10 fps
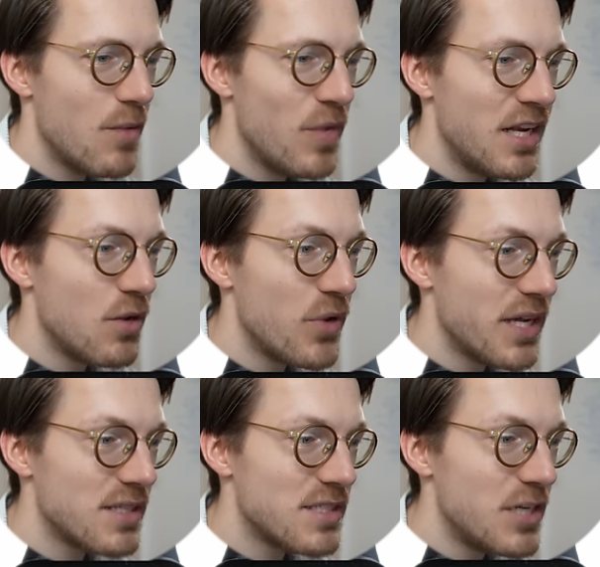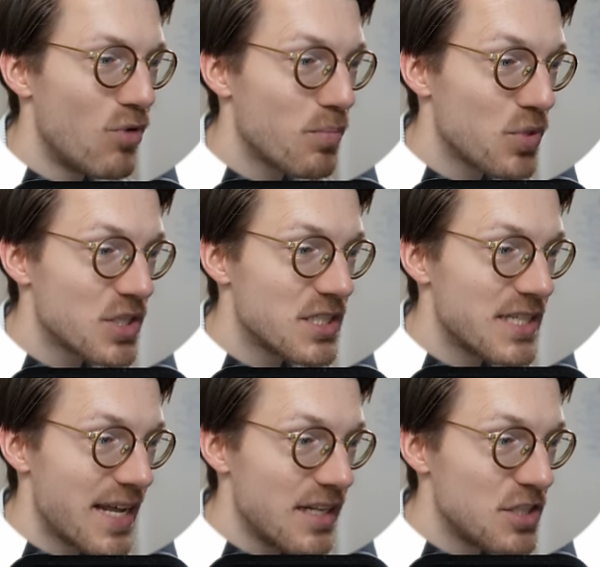meaning that we can see what
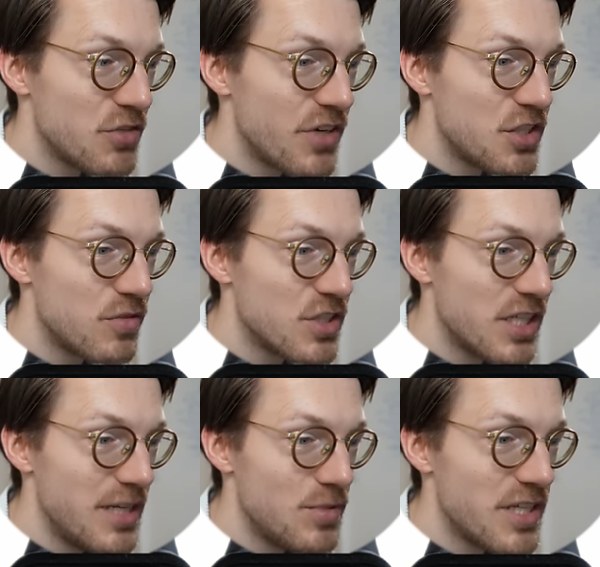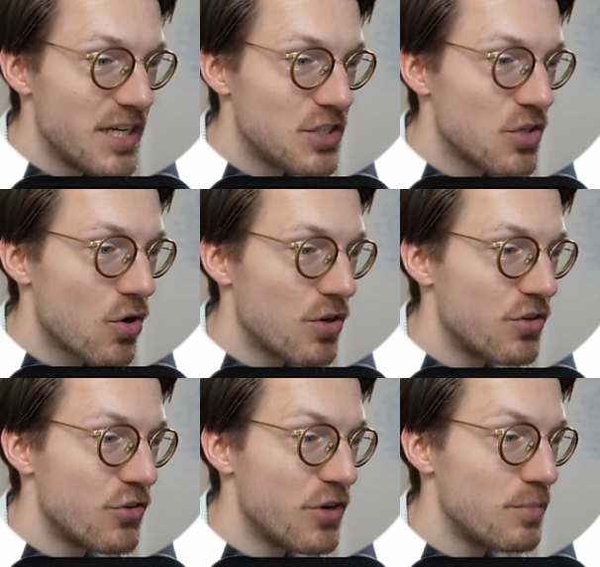percentage of each of the sleep stages according
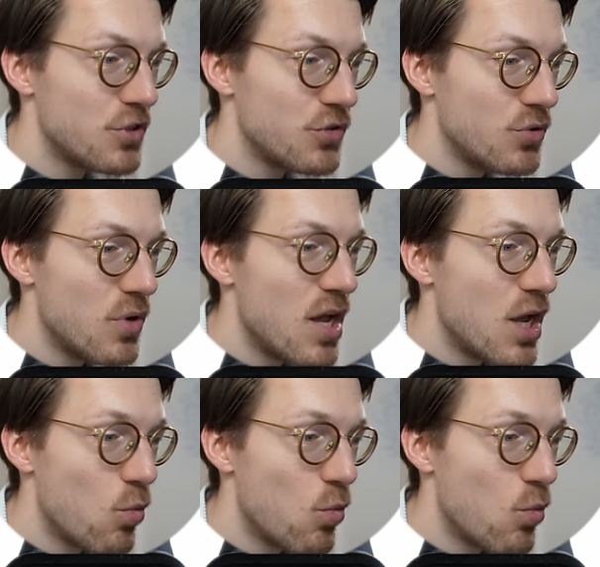to the Dream 2